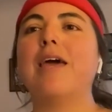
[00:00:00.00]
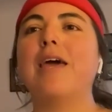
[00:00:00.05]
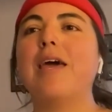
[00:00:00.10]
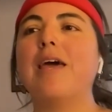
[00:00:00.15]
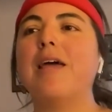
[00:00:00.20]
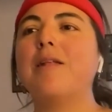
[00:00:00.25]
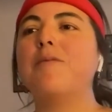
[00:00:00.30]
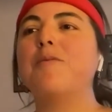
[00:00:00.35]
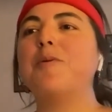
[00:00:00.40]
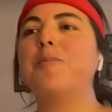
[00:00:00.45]

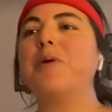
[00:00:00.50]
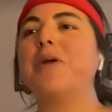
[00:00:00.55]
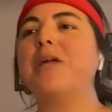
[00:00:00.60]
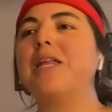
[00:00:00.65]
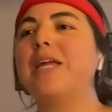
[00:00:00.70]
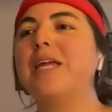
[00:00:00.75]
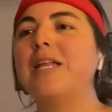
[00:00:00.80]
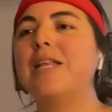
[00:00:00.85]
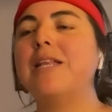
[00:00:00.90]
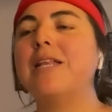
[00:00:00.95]
and
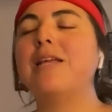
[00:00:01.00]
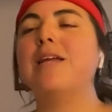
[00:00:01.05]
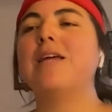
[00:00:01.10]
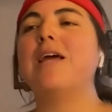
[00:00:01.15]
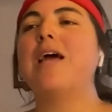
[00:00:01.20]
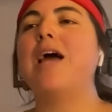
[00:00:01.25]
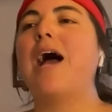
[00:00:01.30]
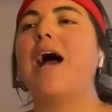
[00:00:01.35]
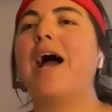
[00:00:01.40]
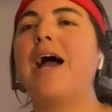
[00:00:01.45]
repeating,
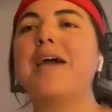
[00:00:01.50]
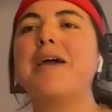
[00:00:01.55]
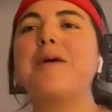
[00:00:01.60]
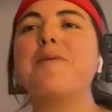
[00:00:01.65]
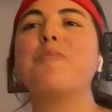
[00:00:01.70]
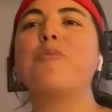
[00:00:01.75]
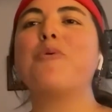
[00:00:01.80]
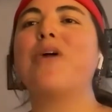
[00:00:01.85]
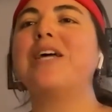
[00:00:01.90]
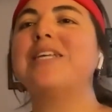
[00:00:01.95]
I am
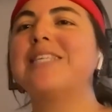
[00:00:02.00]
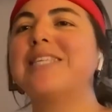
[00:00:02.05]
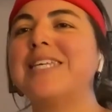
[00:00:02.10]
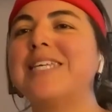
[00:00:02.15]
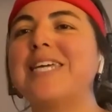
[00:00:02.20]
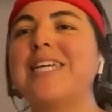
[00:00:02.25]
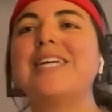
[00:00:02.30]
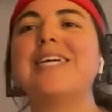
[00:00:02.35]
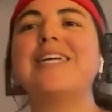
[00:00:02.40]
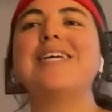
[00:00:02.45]

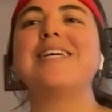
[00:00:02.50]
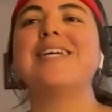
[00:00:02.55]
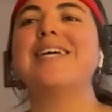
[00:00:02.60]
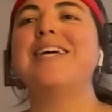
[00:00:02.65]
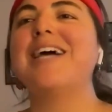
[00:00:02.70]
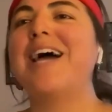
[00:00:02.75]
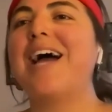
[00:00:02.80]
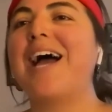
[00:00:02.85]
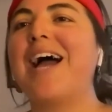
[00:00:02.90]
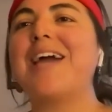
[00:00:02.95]
present
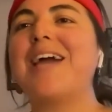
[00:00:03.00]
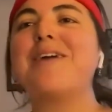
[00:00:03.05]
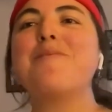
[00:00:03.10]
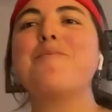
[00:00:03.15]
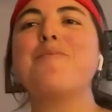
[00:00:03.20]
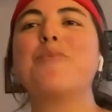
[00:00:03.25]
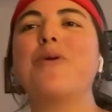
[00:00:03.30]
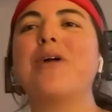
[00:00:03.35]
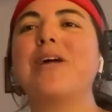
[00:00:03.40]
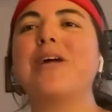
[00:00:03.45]

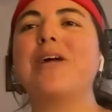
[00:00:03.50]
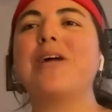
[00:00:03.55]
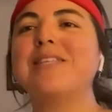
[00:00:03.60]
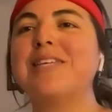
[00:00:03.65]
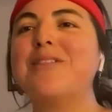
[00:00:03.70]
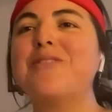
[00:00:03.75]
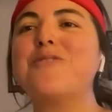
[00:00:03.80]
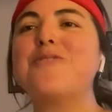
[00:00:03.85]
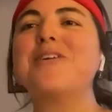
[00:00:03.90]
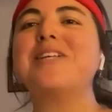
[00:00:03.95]

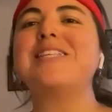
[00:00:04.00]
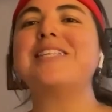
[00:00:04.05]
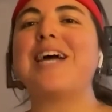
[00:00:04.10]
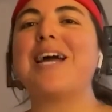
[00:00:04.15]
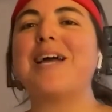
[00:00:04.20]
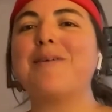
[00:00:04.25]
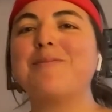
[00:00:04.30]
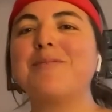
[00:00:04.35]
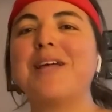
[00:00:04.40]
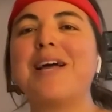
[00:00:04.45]
3
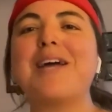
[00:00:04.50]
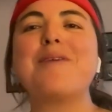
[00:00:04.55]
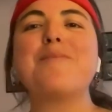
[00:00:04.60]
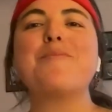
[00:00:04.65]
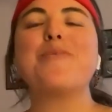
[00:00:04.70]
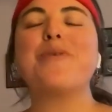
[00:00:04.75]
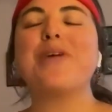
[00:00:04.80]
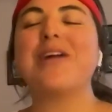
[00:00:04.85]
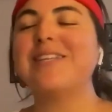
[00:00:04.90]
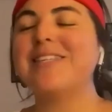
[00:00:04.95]
times. I am
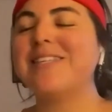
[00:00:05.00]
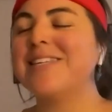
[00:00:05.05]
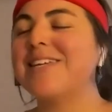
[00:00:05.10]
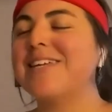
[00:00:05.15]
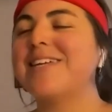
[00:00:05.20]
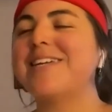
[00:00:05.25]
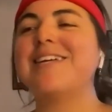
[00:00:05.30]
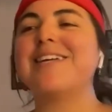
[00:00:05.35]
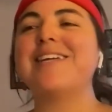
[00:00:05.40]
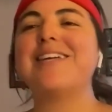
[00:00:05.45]

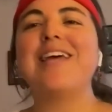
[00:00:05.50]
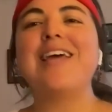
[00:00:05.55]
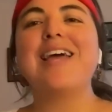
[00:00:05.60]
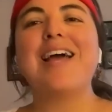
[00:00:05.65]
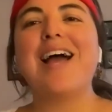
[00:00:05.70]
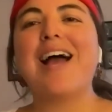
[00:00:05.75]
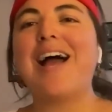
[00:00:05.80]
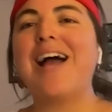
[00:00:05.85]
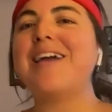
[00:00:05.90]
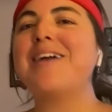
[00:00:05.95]
present,
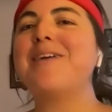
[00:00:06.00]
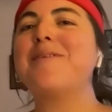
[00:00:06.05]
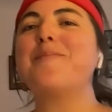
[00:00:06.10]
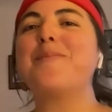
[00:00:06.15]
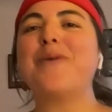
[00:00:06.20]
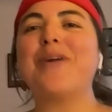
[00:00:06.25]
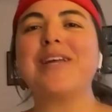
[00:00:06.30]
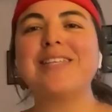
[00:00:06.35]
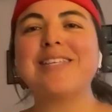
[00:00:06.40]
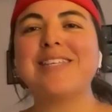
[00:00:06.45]
I am
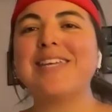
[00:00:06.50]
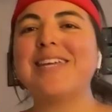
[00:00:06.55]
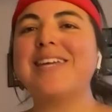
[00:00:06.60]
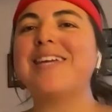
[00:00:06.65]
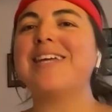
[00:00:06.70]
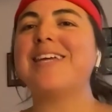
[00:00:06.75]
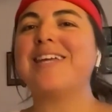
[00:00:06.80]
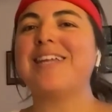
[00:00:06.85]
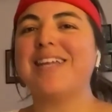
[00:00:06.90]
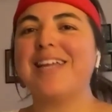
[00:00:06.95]

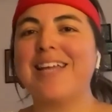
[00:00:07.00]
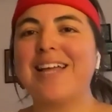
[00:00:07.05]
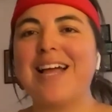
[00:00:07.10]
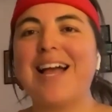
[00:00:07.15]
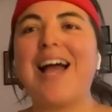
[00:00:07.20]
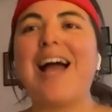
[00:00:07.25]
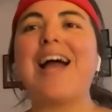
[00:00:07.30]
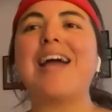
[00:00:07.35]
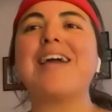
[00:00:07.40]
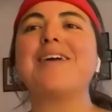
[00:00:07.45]
present,
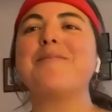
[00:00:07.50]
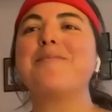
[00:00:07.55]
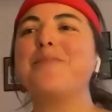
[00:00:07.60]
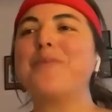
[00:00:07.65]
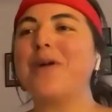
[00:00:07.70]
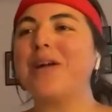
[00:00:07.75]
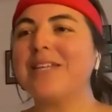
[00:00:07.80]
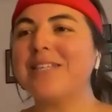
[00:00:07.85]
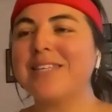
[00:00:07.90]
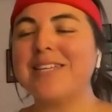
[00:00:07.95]
I am
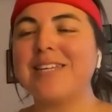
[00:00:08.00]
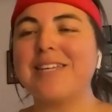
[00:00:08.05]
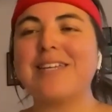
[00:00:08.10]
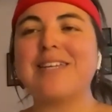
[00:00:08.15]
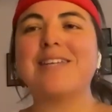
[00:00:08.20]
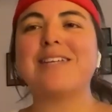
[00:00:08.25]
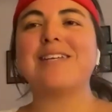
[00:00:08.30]
present.